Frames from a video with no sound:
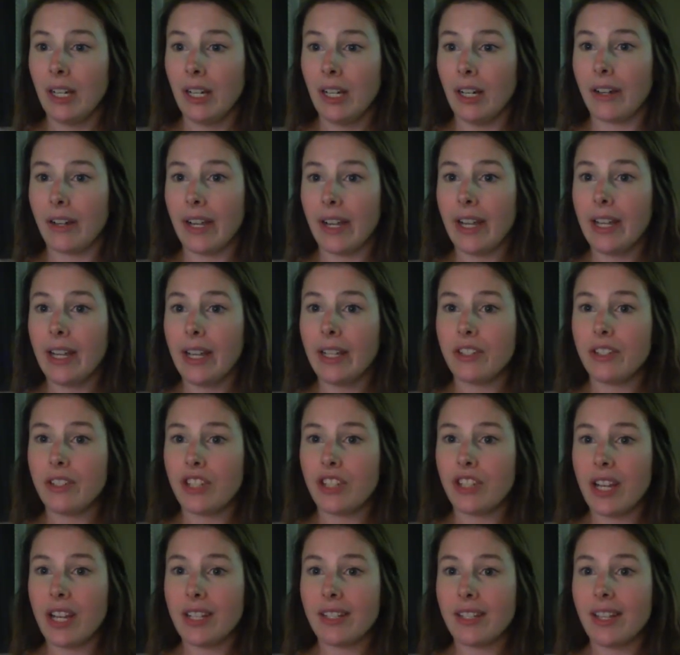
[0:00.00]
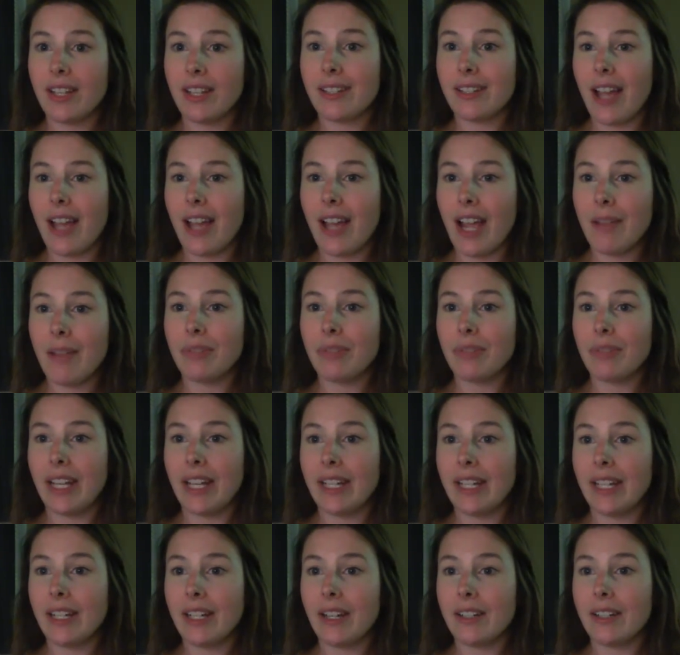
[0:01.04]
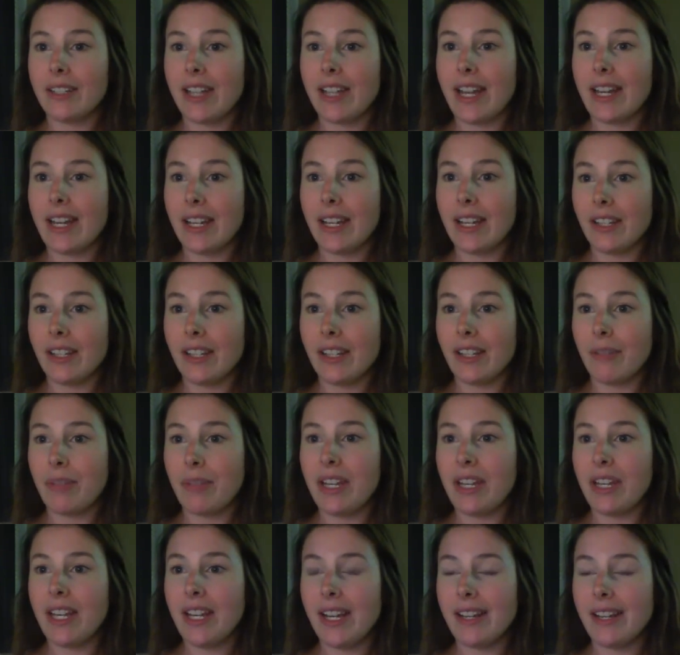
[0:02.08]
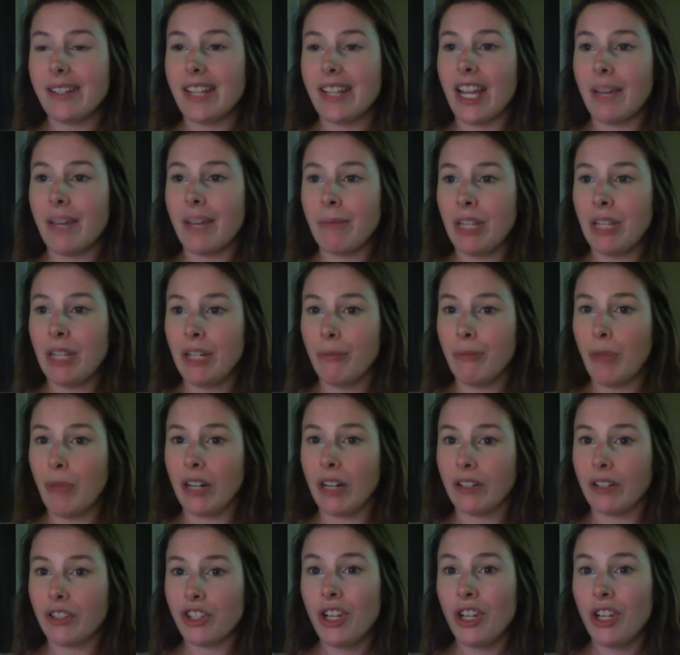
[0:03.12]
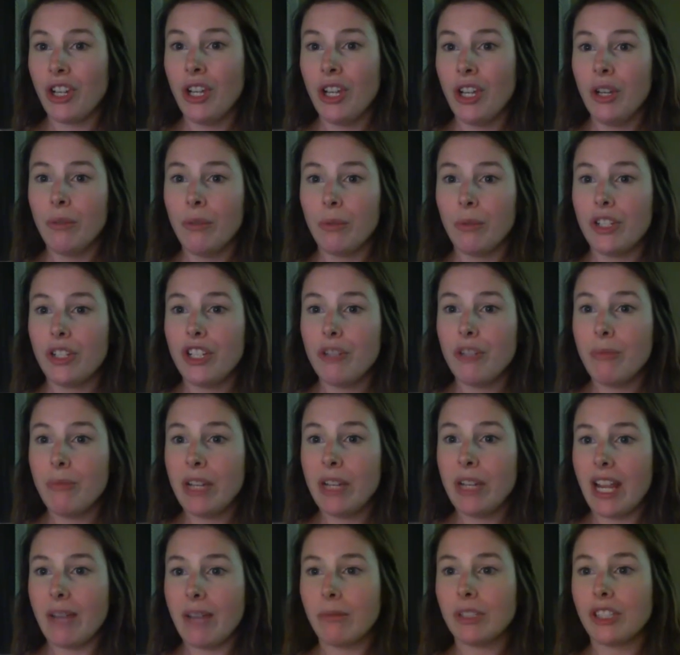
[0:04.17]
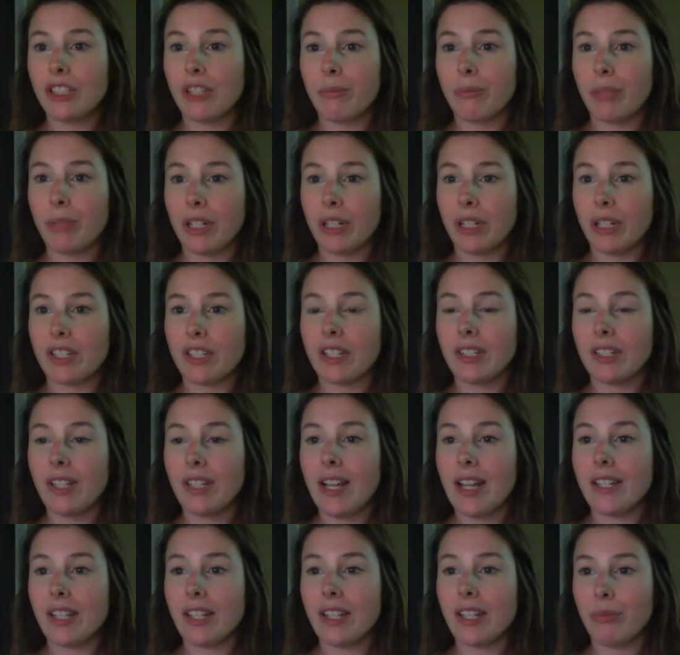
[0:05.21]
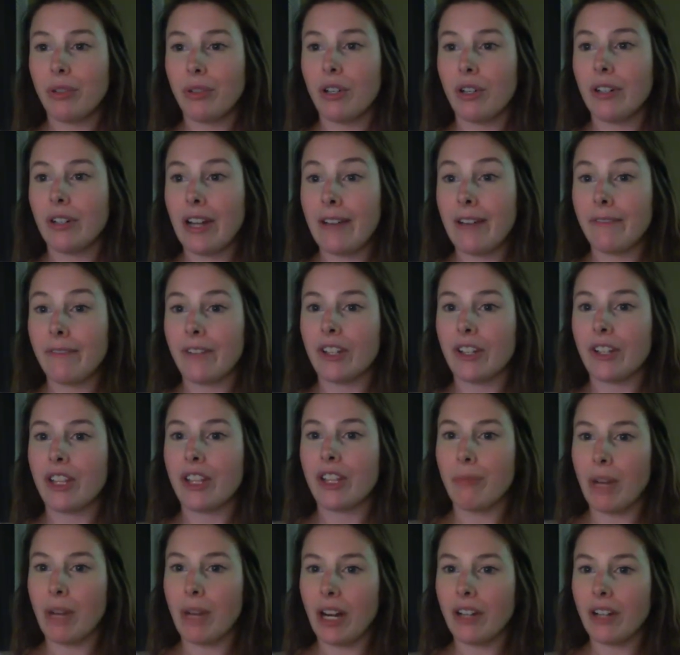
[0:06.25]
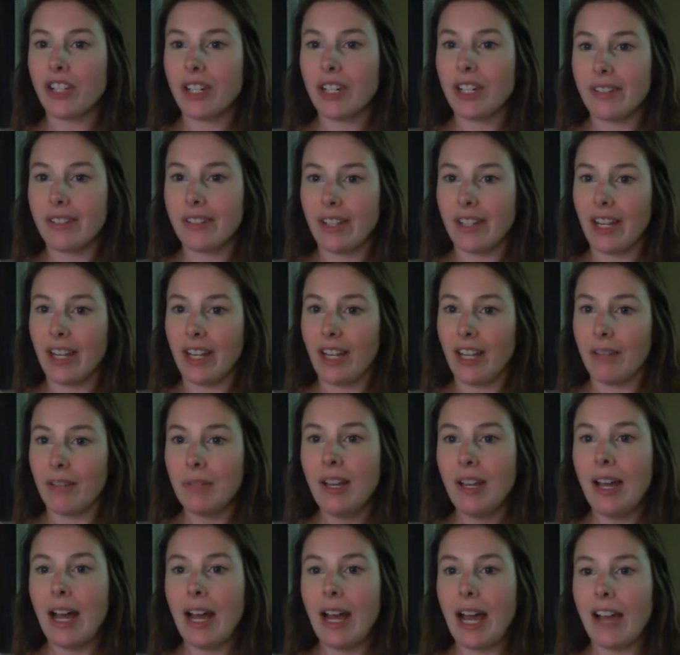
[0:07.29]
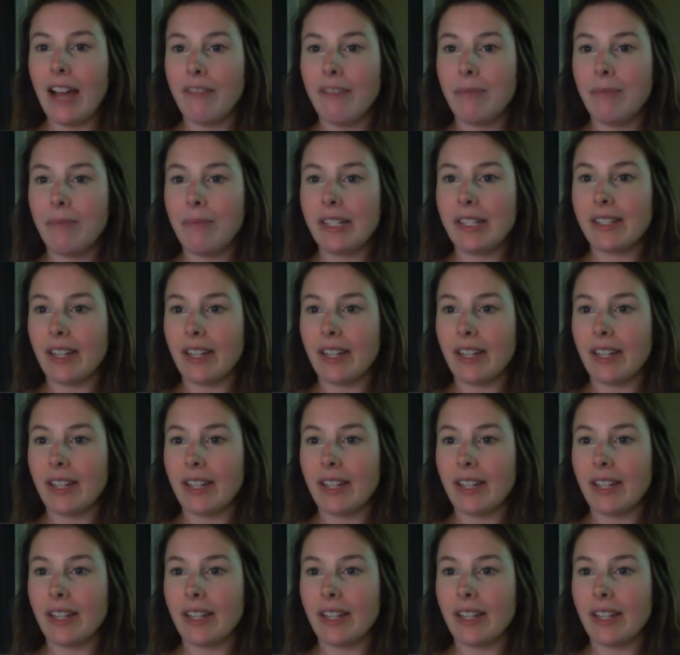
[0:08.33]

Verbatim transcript: Okay, Jay says, I'm planning on taking the P exam in March. Would you be able to personalize a program for the March exam? I've been